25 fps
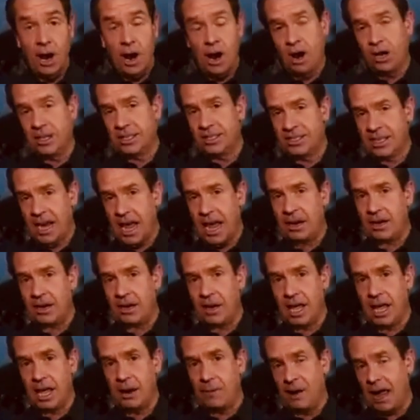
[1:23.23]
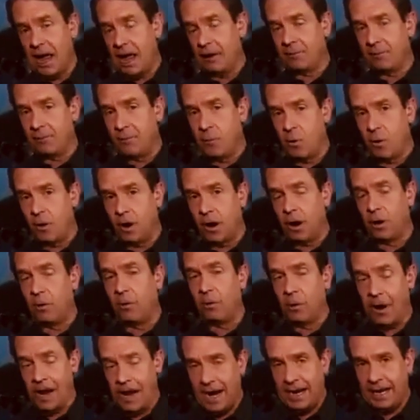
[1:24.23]
on Saturday, we had 4
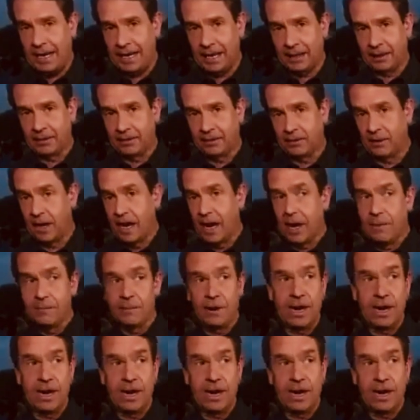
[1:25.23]
Iranians.